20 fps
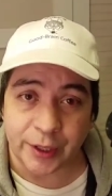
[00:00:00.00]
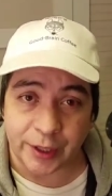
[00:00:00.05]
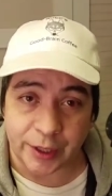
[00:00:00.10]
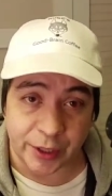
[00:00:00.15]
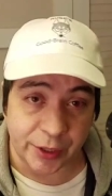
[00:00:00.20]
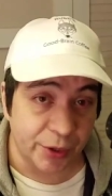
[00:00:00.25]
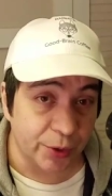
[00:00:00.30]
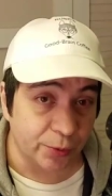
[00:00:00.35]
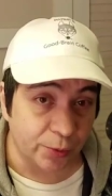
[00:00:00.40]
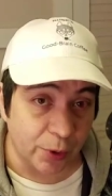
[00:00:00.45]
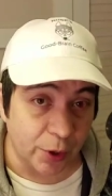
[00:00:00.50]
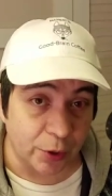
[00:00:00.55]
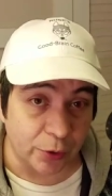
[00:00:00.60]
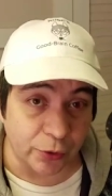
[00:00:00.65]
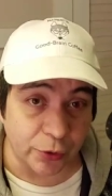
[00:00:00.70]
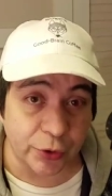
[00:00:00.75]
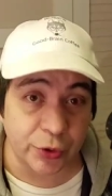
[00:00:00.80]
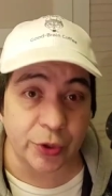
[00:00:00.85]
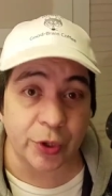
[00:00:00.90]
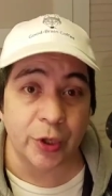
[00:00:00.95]
in the
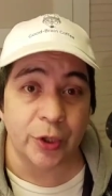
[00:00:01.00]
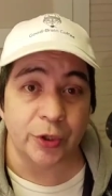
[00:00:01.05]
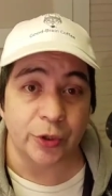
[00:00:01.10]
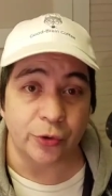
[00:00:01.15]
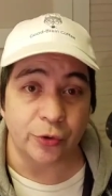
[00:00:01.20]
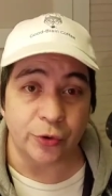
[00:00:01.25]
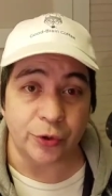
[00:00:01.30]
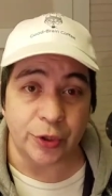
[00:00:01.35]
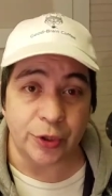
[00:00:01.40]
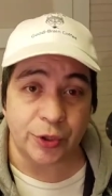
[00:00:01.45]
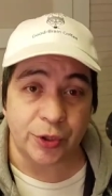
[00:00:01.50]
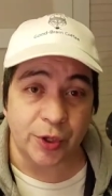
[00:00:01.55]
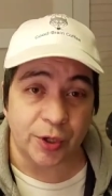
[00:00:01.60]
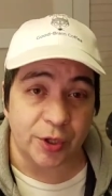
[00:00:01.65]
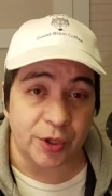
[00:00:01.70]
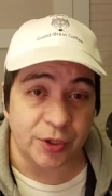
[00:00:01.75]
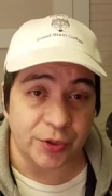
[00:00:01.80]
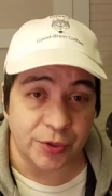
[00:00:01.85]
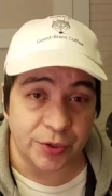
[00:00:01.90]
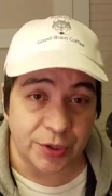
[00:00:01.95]
roast, you need to
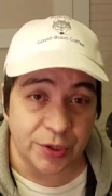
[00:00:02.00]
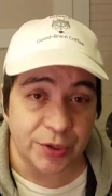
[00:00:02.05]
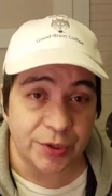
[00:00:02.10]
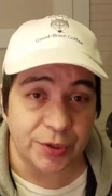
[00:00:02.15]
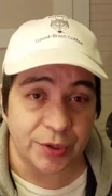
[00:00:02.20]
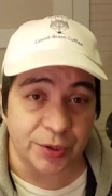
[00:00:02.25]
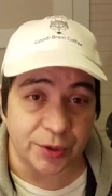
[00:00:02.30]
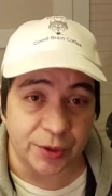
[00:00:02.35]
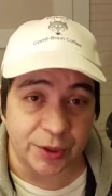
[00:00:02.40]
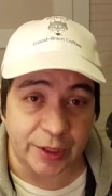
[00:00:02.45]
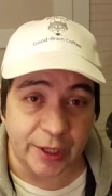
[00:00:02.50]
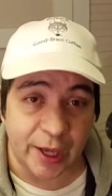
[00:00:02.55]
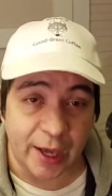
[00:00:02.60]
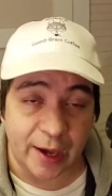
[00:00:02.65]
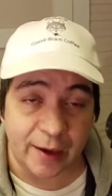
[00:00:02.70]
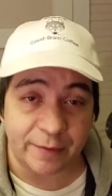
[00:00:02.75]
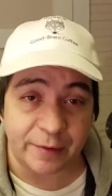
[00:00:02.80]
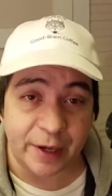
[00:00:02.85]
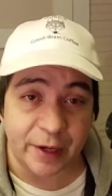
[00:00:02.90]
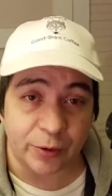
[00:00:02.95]
consistently
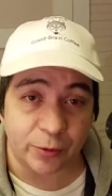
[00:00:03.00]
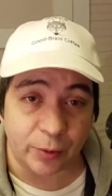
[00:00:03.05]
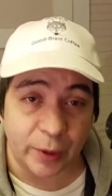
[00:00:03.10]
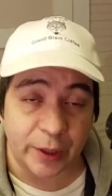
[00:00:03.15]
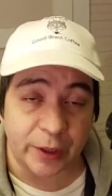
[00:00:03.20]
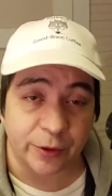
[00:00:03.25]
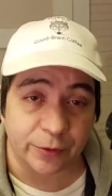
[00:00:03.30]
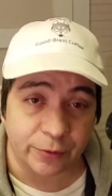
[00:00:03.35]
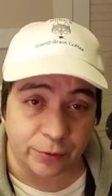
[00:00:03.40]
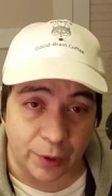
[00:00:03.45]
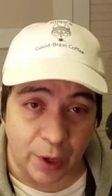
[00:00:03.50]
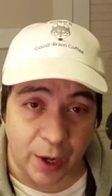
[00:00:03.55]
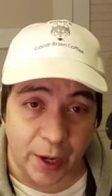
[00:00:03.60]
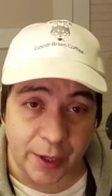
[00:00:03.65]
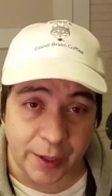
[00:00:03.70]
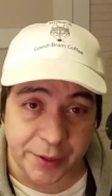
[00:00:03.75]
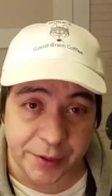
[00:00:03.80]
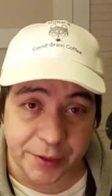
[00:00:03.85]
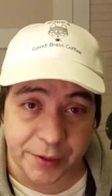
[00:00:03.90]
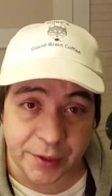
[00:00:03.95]
have a rate of
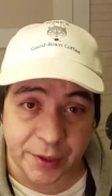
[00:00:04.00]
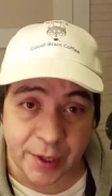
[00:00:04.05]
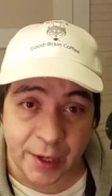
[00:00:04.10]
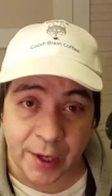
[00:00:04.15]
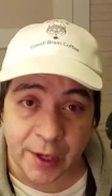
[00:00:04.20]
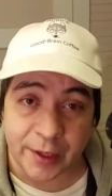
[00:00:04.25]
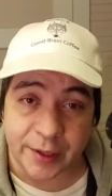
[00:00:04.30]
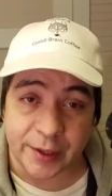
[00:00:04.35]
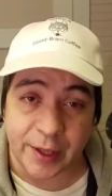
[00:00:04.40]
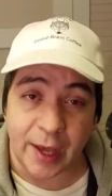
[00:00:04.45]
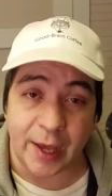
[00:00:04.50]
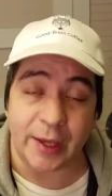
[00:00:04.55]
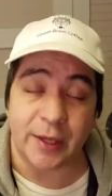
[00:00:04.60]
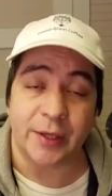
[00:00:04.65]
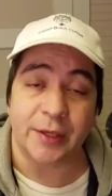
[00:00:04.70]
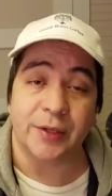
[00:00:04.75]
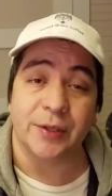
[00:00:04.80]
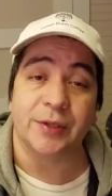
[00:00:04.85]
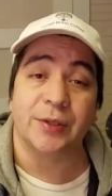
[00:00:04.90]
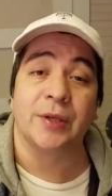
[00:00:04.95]
rise that
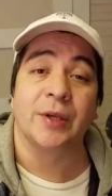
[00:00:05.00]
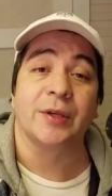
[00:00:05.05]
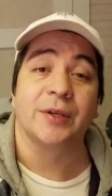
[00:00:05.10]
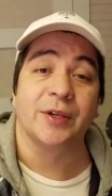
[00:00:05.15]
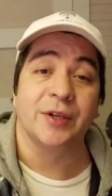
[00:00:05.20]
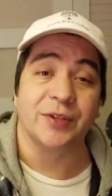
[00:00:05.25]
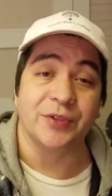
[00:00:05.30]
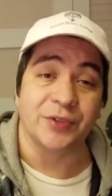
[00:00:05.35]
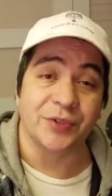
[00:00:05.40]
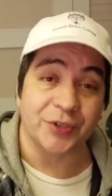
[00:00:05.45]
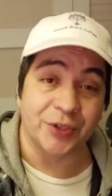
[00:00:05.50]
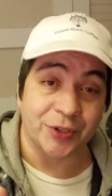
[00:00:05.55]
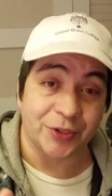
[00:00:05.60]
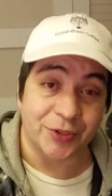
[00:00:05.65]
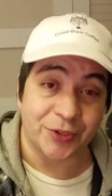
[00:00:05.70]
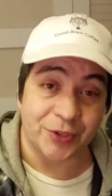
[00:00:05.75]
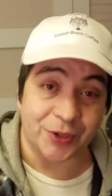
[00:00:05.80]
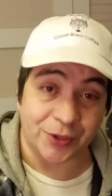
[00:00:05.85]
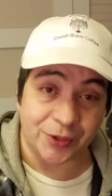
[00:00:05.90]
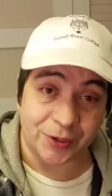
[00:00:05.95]
is
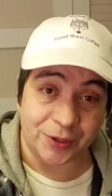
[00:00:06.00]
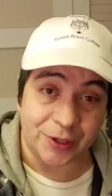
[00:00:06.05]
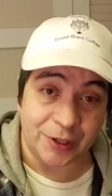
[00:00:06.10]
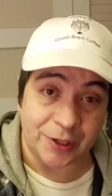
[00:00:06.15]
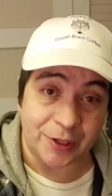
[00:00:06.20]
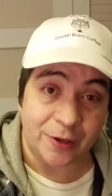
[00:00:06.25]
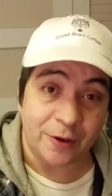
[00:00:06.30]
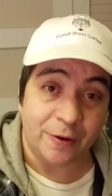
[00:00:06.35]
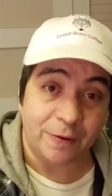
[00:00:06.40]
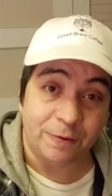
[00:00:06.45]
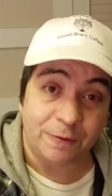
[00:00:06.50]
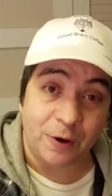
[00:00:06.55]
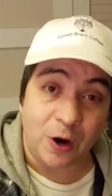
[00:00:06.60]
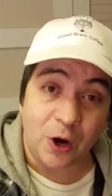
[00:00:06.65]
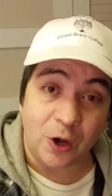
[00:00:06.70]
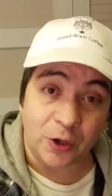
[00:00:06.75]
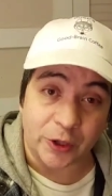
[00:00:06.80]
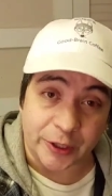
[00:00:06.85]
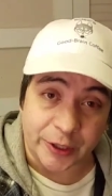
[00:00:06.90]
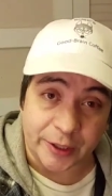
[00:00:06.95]
consistently
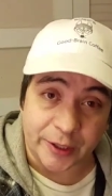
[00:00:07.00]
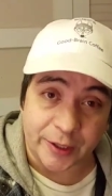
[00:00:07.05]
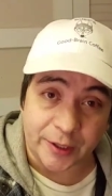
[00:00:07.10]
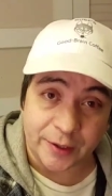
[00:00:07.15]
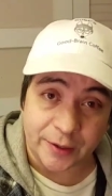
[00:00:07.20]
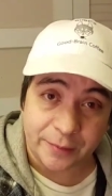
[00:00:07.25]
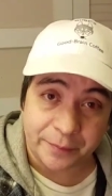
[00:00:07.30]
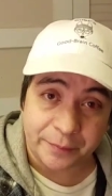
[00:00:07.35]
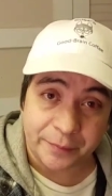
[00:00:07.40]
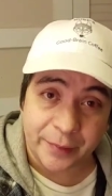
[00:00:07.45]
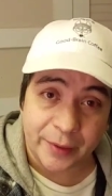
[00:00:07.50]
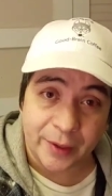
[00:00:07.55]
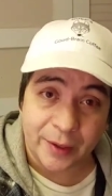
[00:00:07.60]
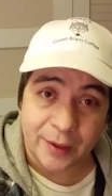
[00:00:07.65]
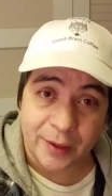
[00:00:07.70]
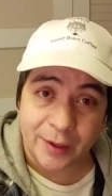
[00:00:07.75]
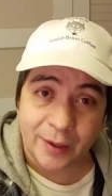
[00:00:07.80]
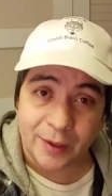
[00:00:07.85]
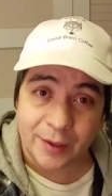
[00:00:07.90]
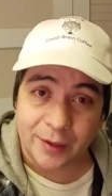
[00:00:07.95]
falling.
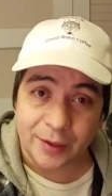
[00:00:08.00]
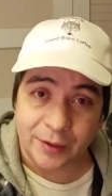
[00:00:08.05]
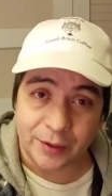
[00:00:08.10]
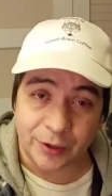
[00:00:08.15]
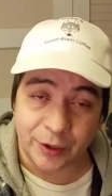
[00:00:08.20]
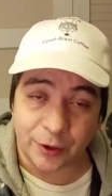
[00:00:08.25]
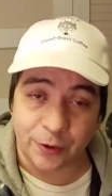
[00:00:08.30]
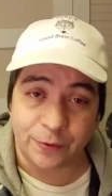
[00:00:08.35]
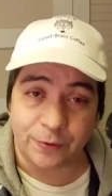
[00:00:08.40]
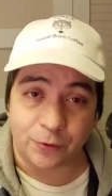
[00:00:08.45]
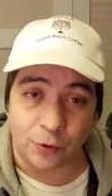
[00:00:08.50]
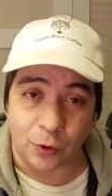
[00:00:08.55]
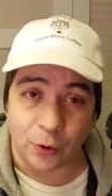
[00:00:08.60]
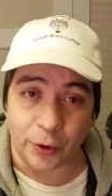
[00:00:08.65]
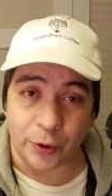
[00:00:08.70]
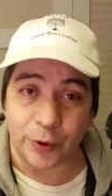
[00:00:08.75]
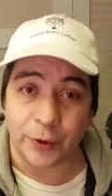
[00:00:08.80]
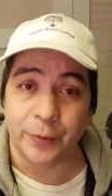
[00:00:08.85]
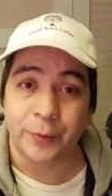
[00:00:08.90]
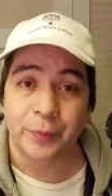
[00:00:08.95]

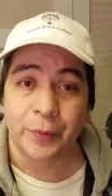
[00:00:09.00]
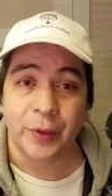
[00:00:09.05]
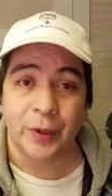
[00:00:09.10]
Therefore,